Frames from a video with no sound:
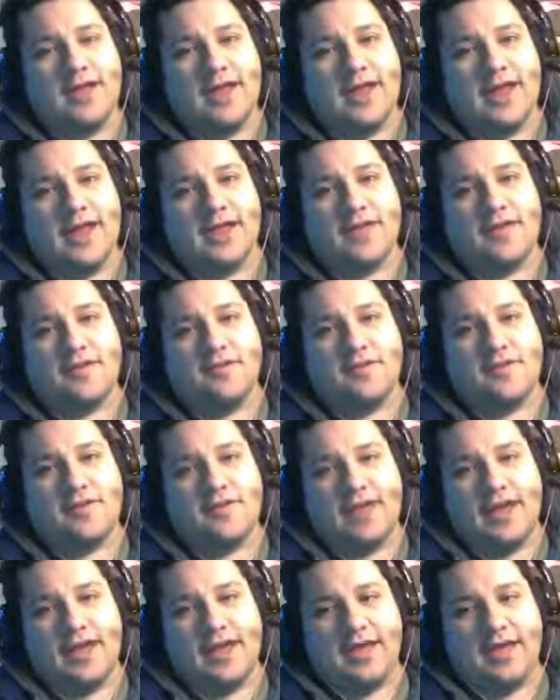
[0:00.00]
And you're
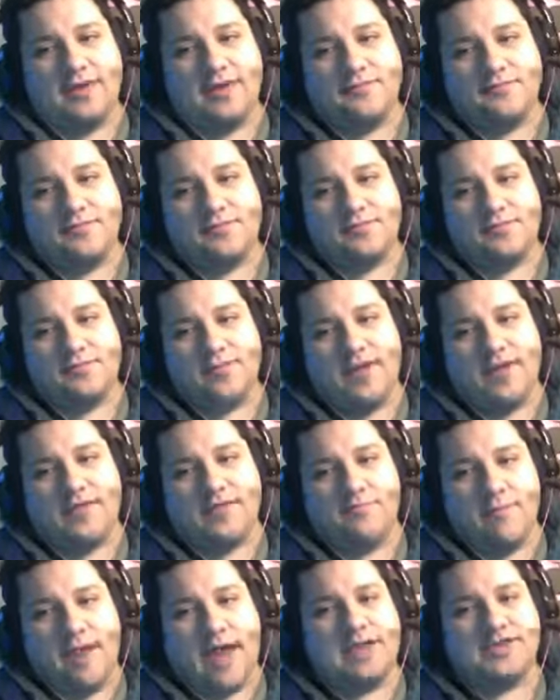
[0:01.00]
saying
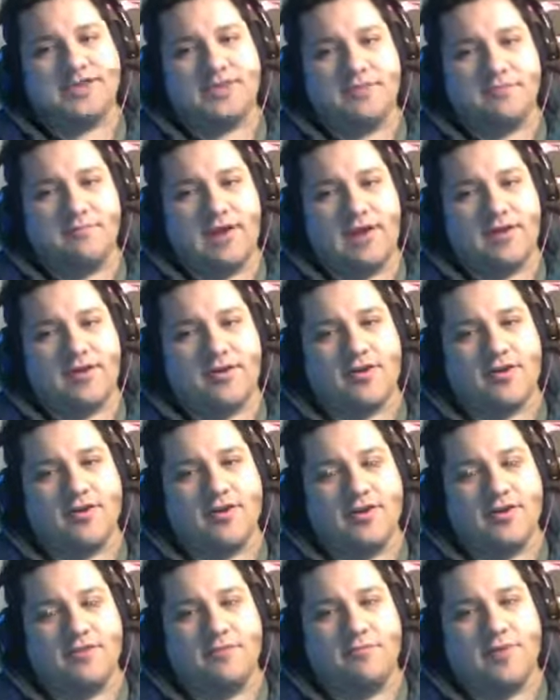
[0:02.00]
it's magic mirror
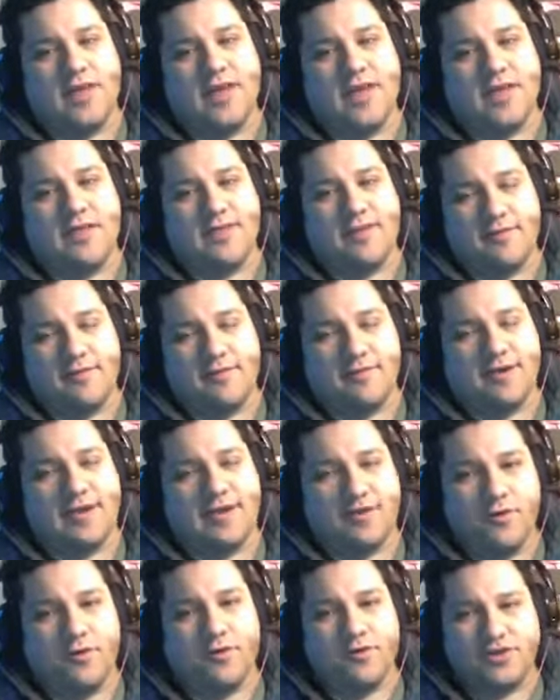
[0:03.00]
because somebody
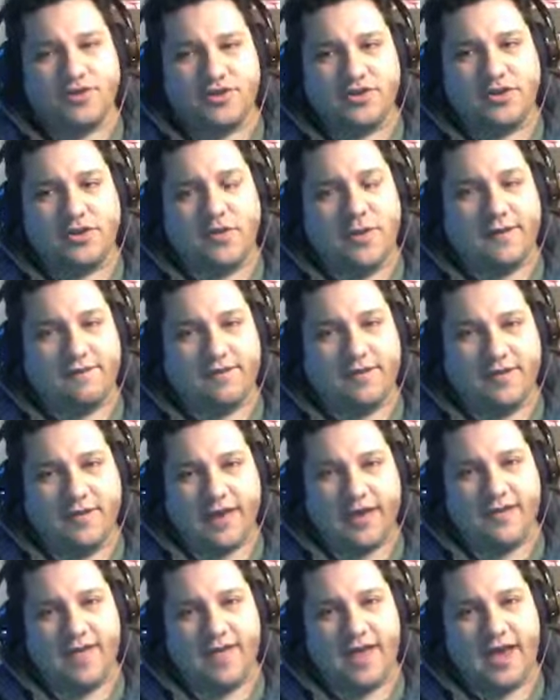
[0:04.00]
told you you have to
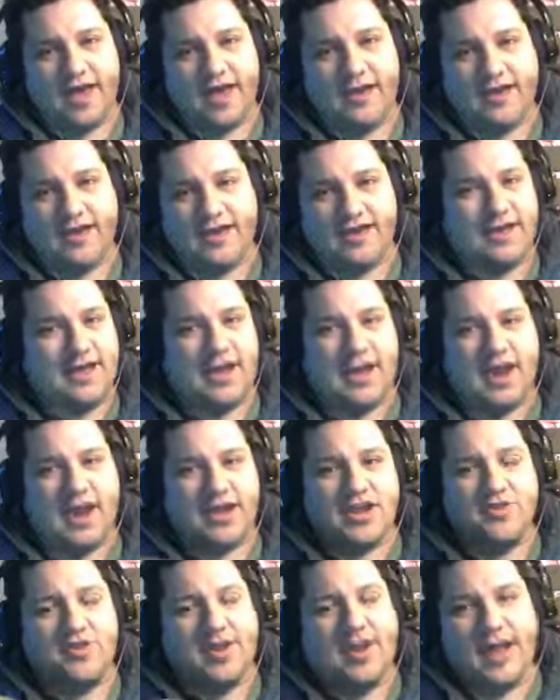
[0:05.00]
say that
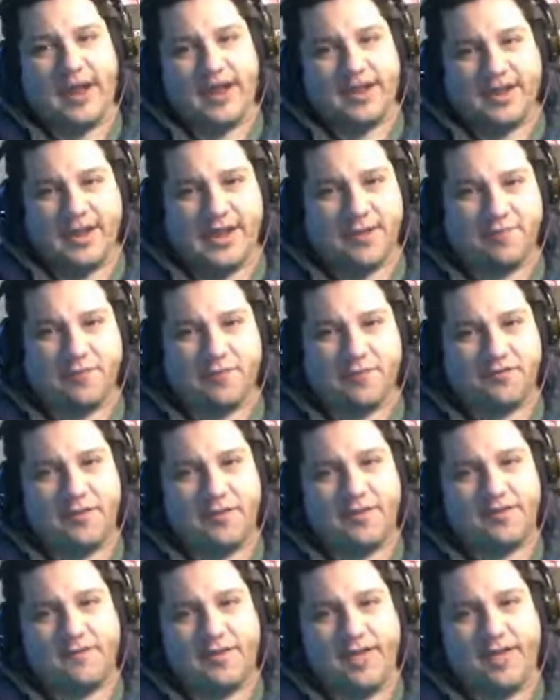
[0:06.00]
and you can't keep a
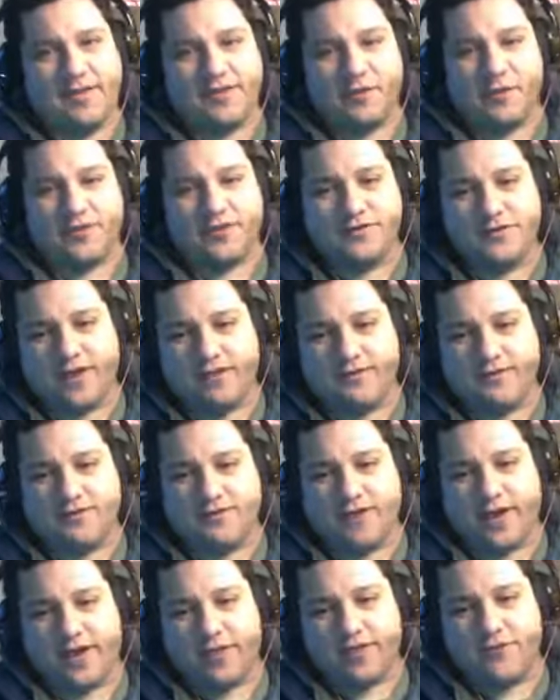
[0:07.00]
straight face while even
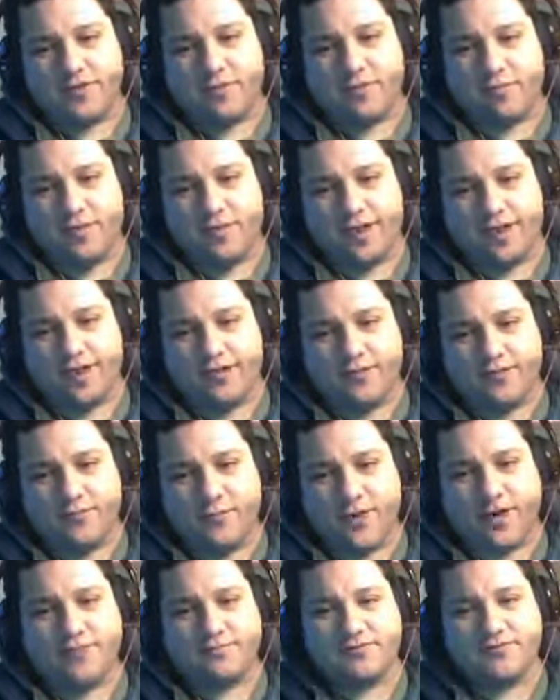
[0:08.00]
trying to explain it.
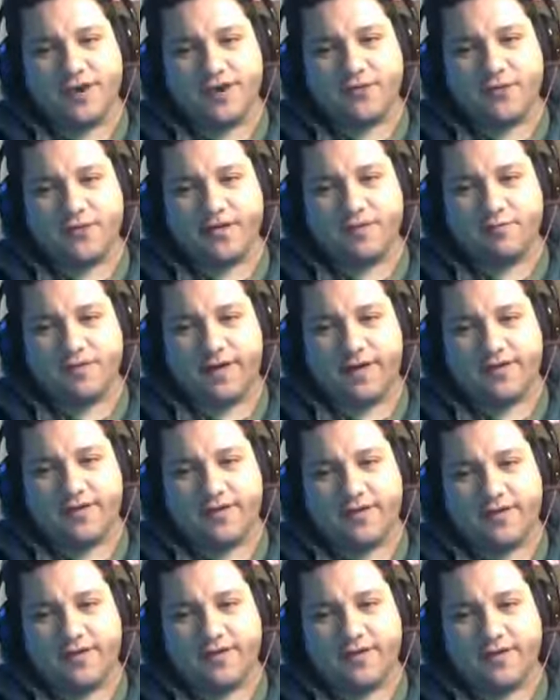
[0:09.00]
Watch him try to explain
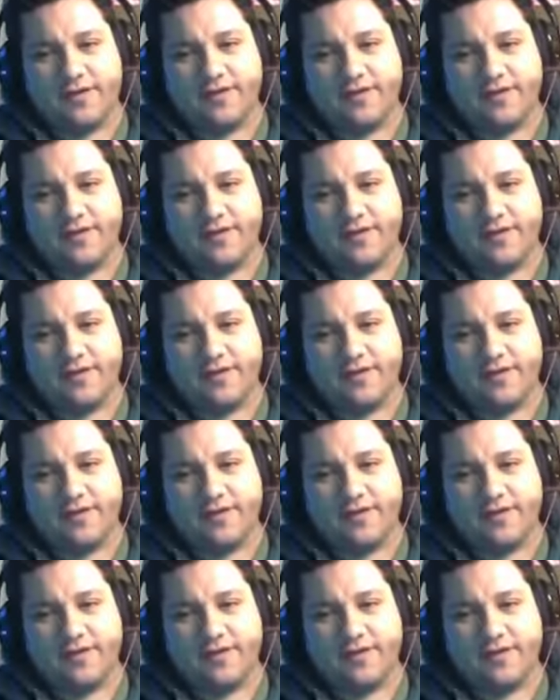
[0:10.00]
this.